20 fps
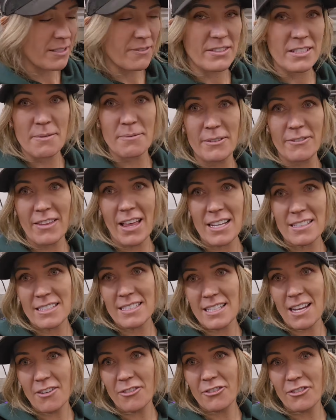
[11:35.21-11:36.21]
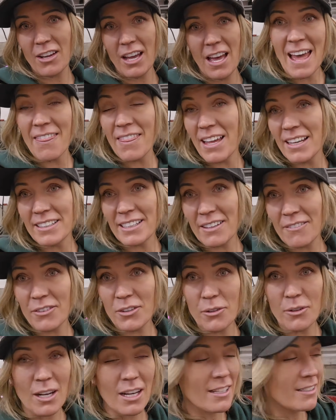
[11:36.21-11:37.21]
of some of that stuff, and then give
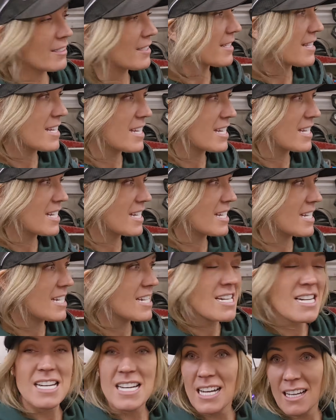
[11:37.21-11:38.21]
you guys the